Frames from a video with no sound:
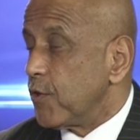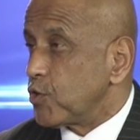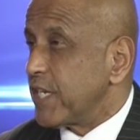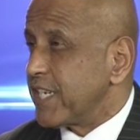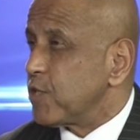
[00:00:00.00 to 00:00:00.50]

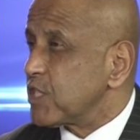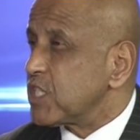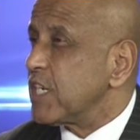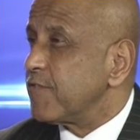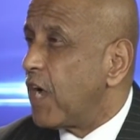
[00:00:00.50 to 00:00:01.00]
those Latinos
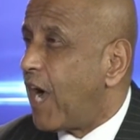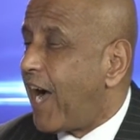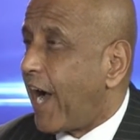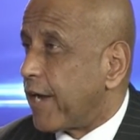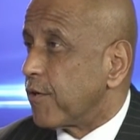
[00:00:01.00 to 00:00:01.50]
achieve
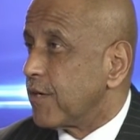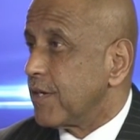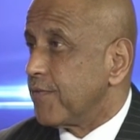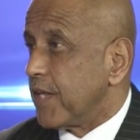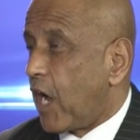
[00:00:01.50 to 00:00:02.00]
higher
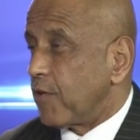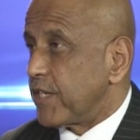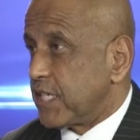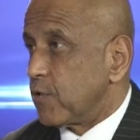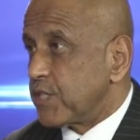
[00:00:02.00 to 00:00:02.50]
than our
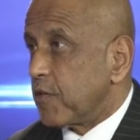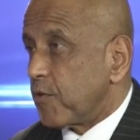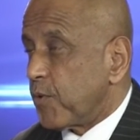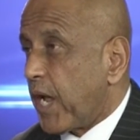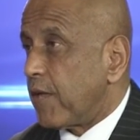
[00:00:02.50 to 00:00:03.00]
Latinos here
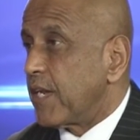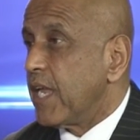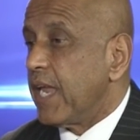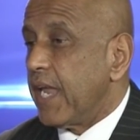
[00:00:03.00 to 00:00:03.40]
in Rhode Island.